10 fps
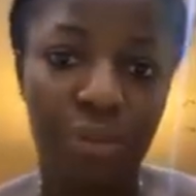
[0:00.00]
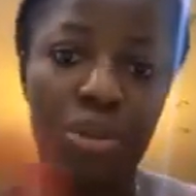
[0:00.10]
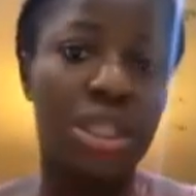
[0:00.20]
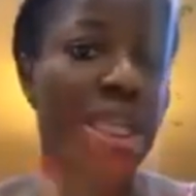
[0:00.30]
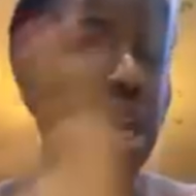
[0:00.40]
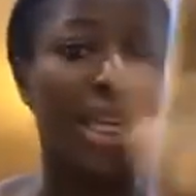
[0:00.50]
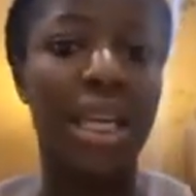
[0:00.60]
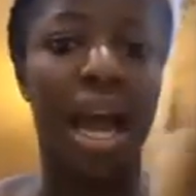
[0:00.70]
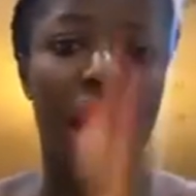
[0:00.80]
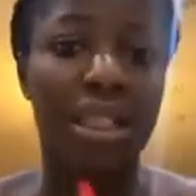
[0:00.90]
If you see
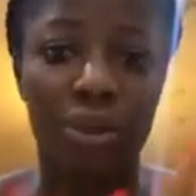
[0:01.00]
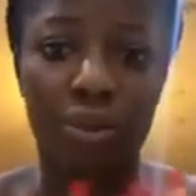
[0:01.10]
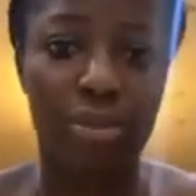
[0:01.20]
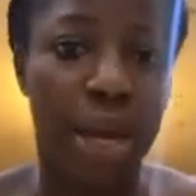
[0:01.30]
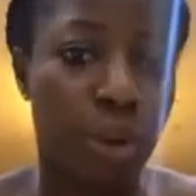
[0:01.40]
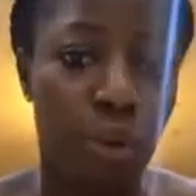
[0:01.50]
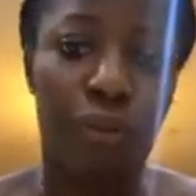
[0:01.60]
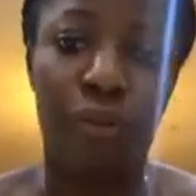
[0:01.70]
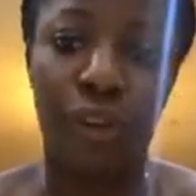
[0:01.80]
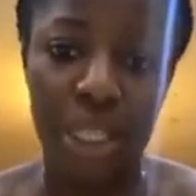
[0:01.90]
any ad of mine
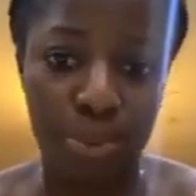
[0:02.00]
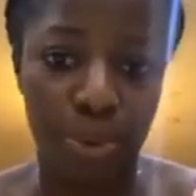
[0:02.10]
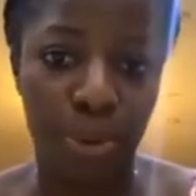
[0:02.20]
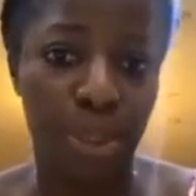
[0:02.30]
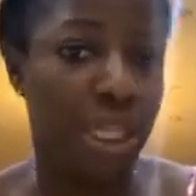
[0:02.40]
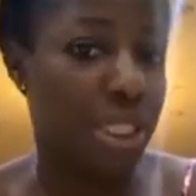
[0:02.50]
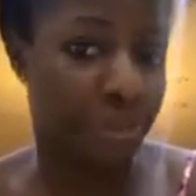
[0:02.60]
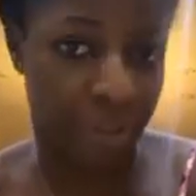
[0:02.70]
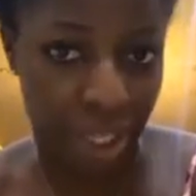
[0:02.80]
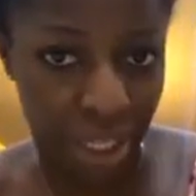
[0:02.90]
on Facebook,
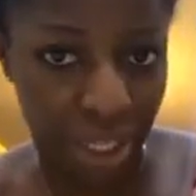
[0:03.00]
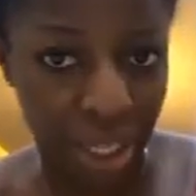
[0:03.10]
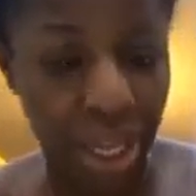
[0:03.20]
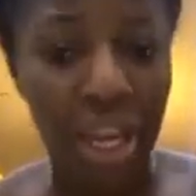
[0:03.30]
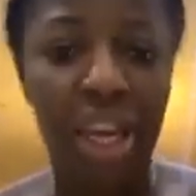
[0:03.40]
it's fake.